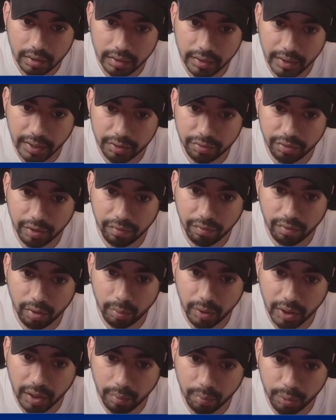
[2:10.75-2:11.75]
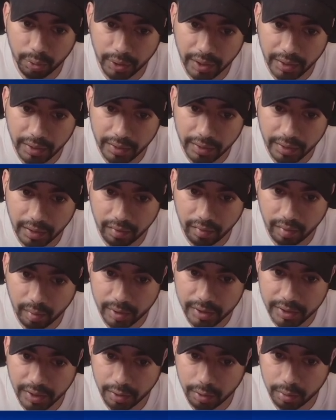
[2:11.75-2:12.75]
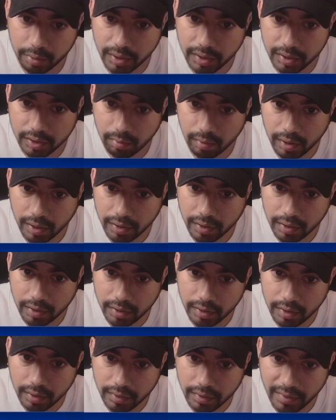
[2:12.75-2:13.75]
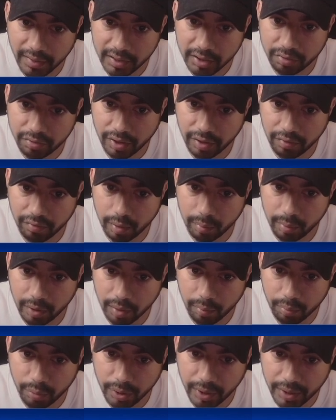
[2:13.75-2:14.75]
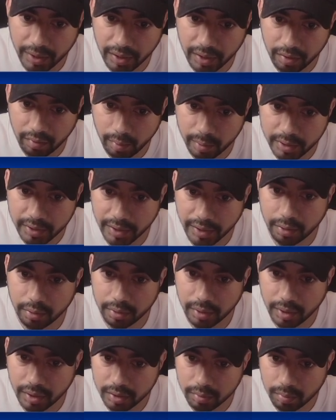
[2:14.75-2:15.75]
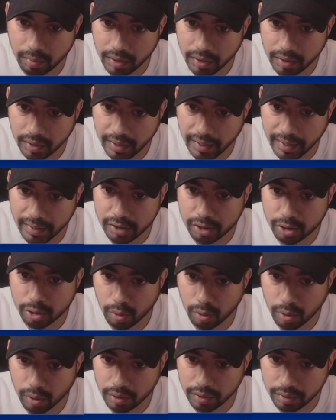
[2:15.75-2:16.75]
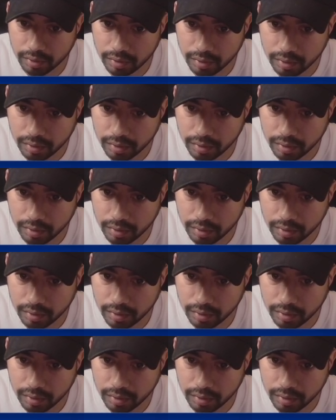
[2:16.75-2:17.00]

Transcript: Next frame will be computed, it will be sent to the display. Next frame will be computed, it will be sent to the display, and so on.